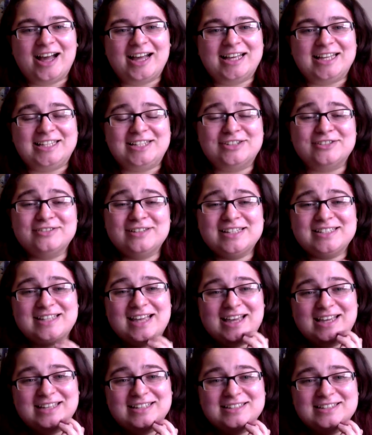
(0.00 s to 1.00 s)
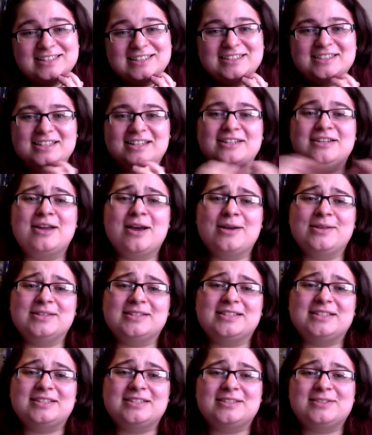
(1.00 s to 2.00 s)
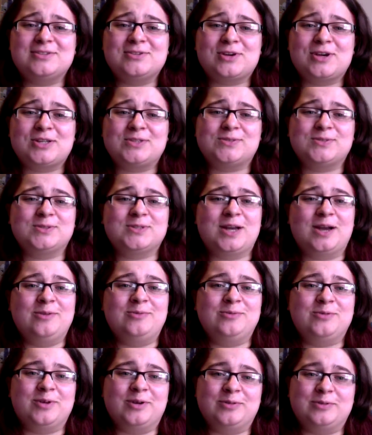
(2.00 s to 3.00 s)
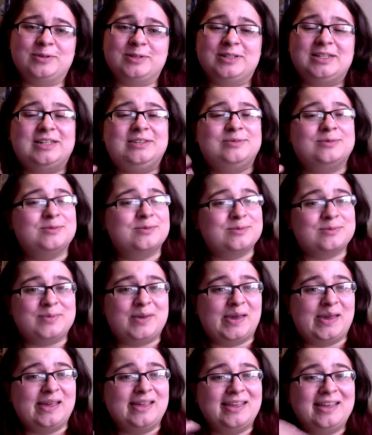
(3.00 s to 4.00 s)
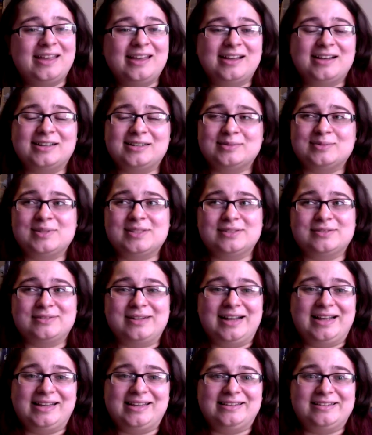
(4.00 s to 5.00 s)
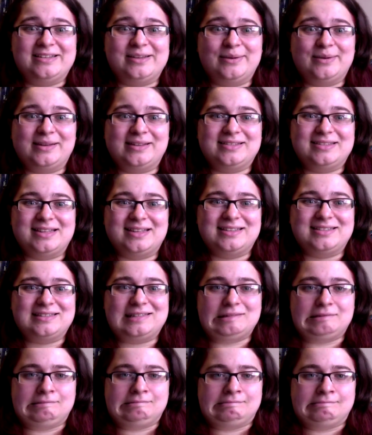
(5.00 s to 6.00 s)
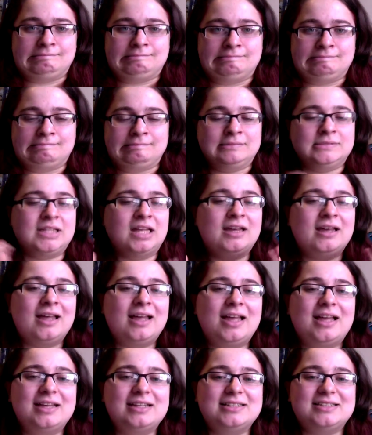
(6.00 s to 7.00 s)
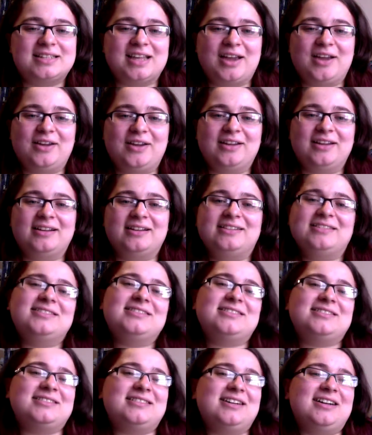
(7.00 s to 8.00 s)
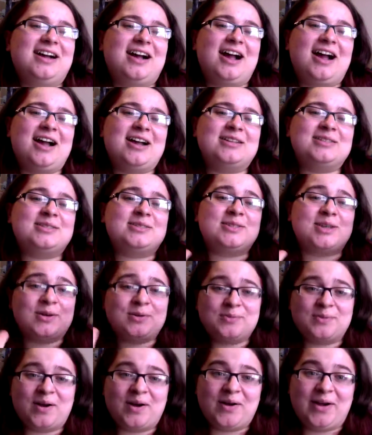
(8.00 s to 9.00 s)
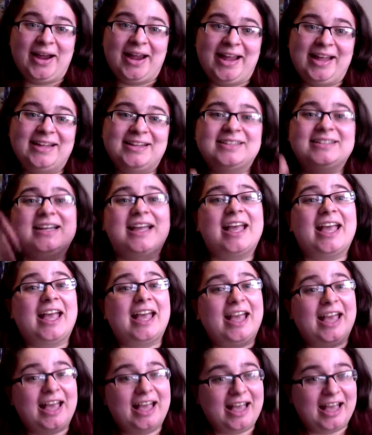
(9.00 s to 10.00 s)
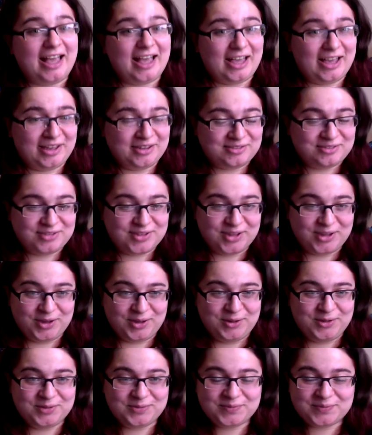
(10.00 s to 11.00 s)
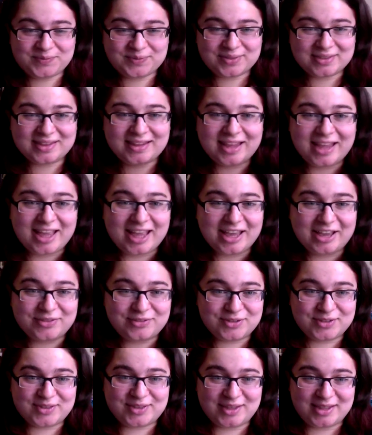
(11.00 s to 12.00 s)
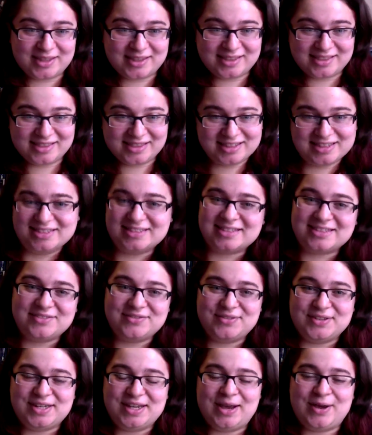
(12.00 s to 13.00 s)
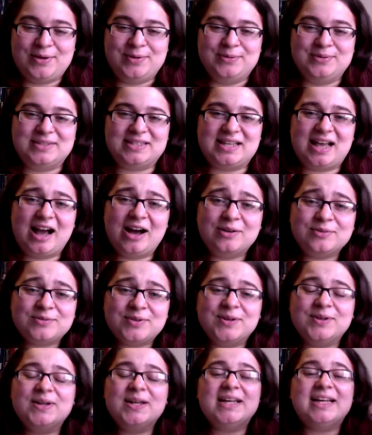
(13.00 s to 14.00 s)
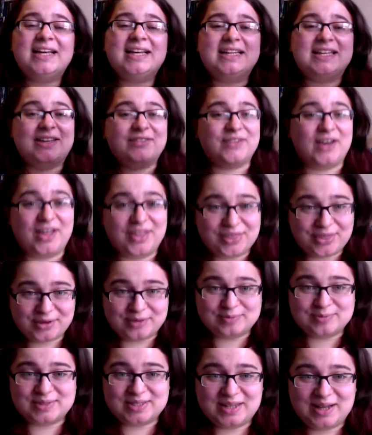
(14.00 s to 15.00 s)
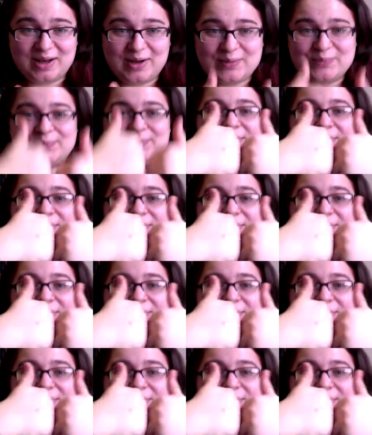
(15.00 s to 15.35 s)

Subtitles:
in your essays, because I know this is a stressful time for everyone, even for me. I'm still writing 2 essays. So don't worry, if you think this video was helpful, give it a thumbs up,